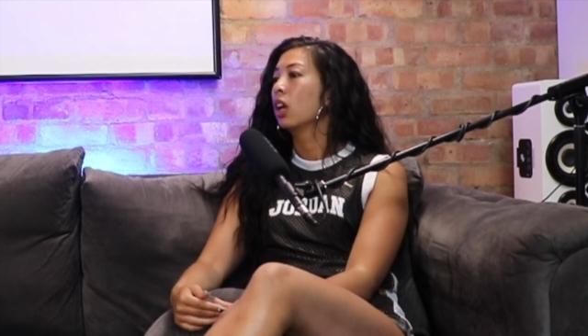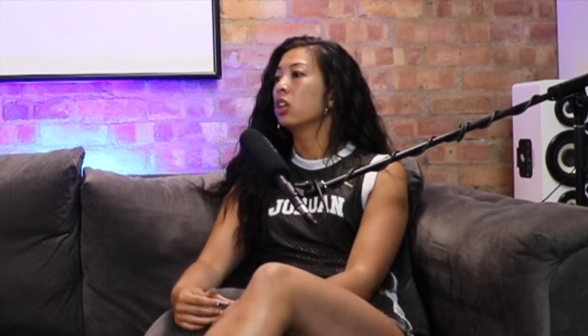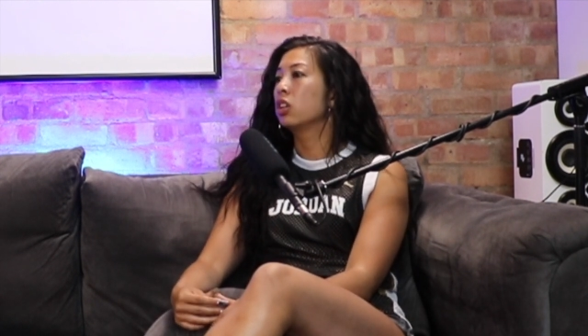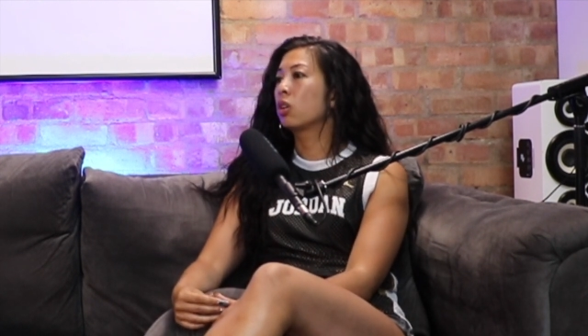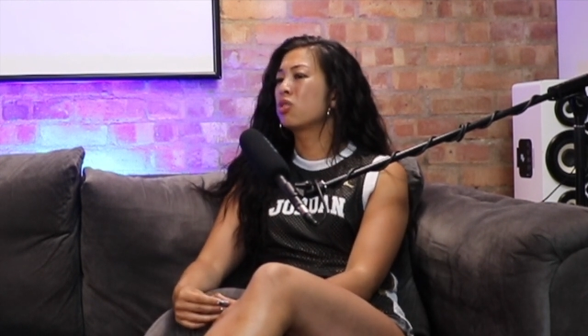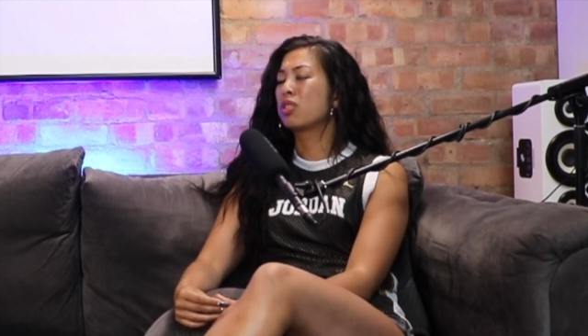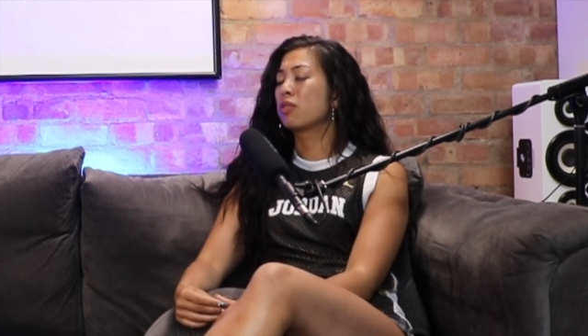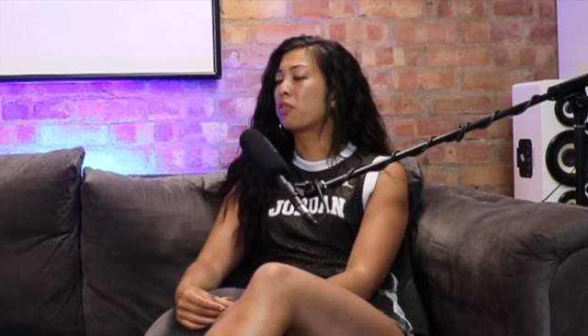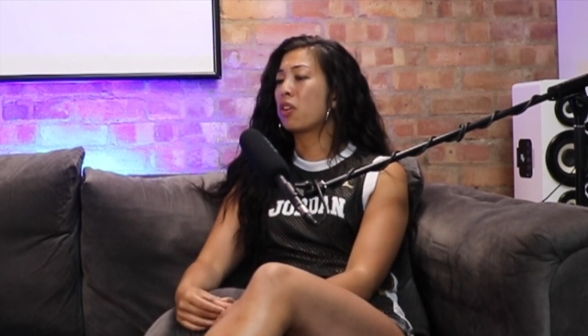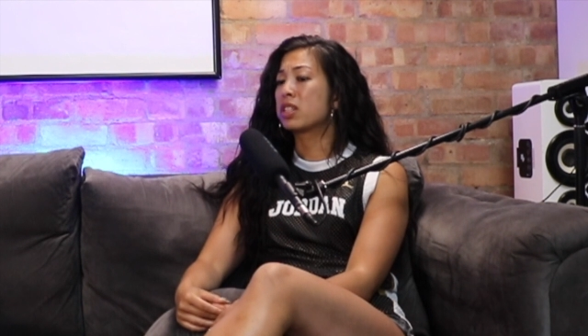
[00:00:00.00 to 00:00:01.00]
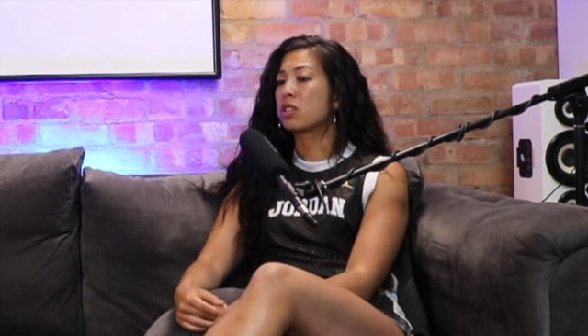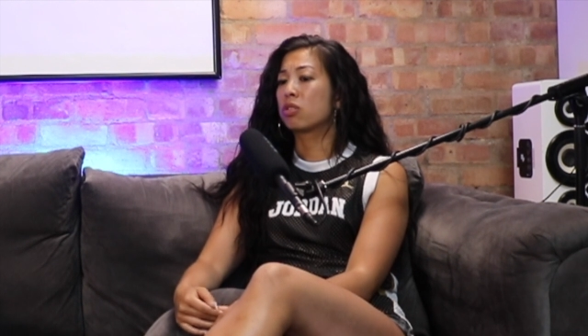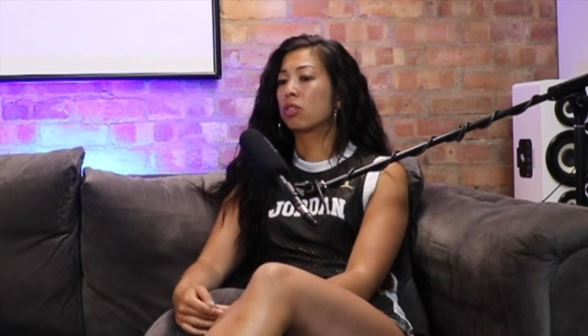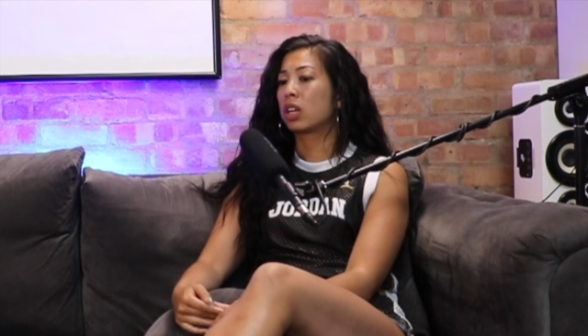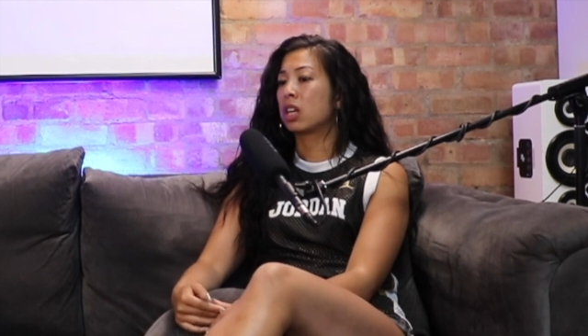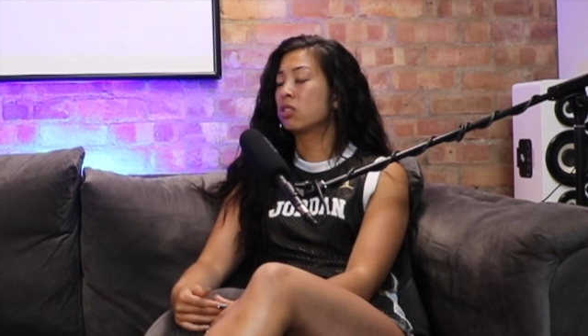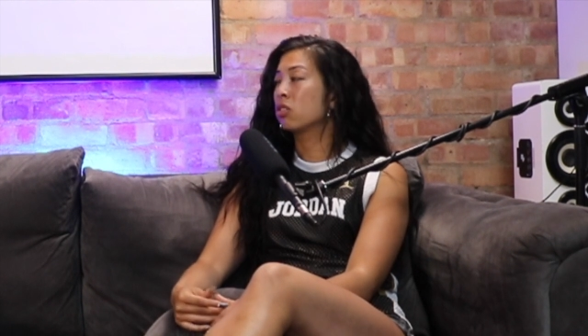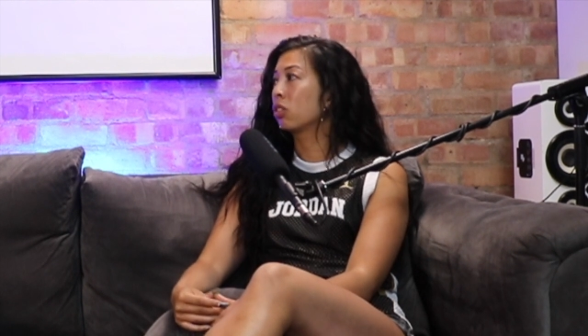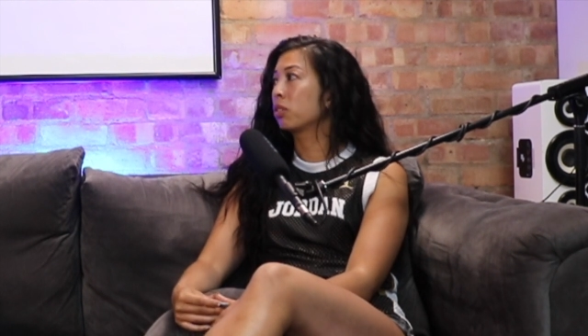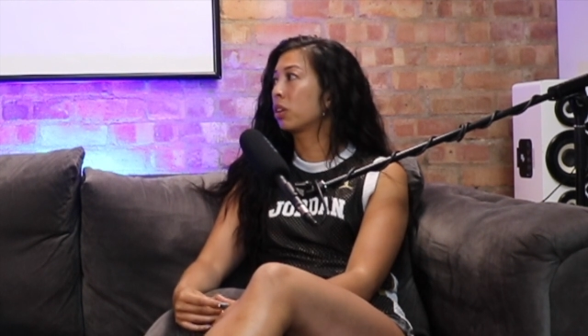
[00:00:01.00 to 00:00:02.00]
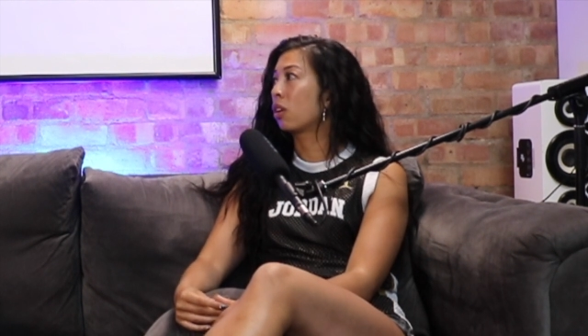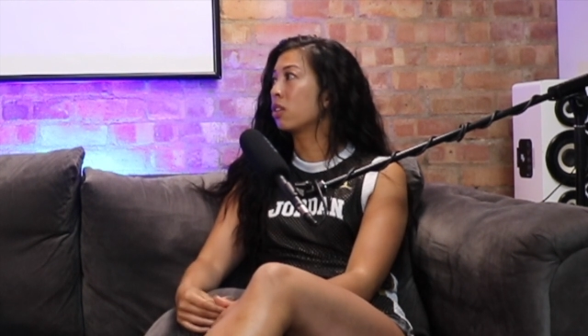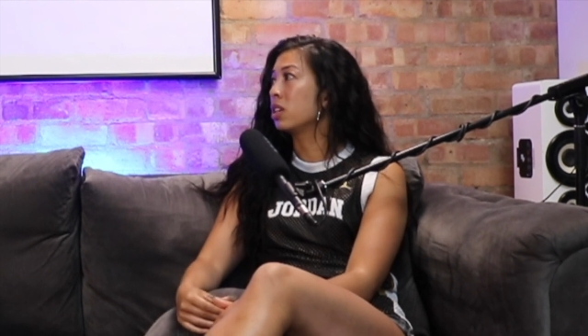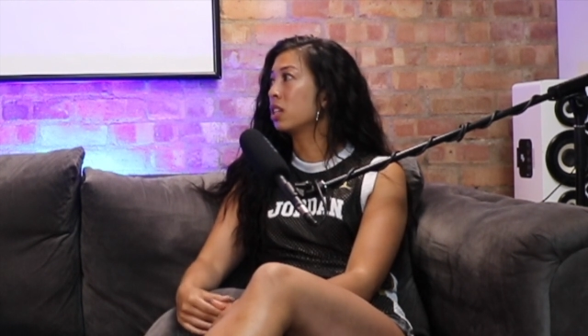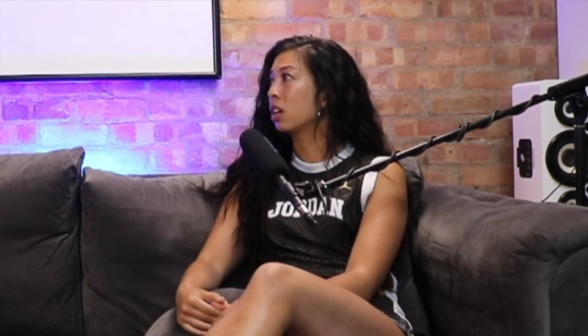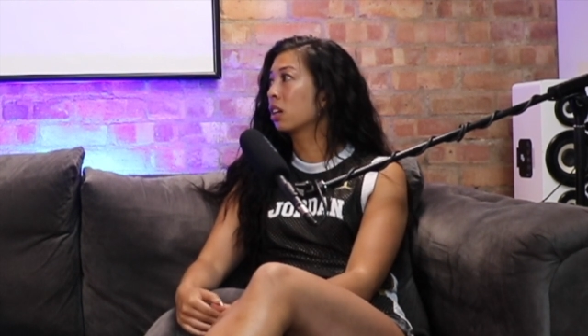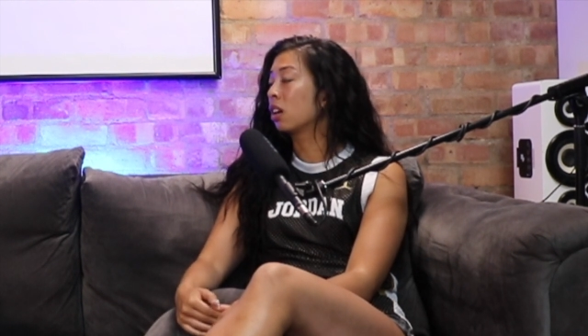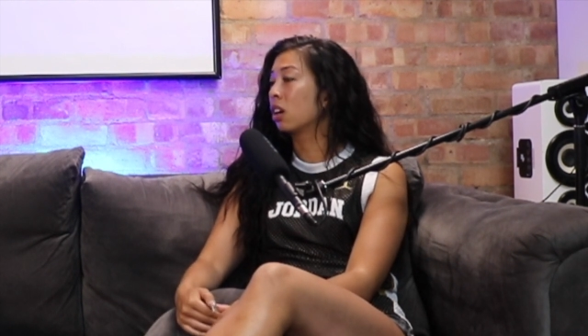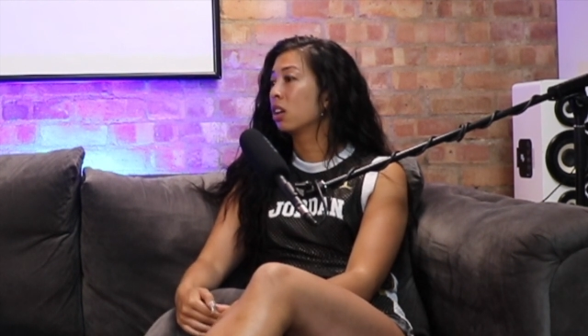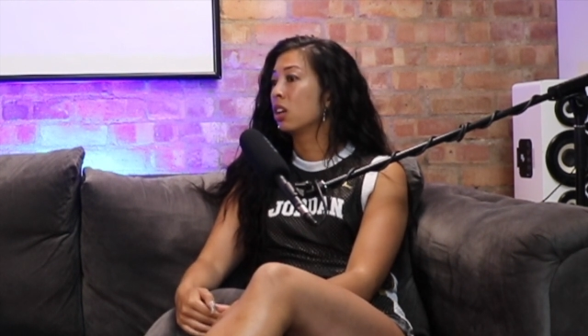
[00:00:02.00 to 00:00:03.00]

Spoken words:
you're in your 30s and you're not getting younger.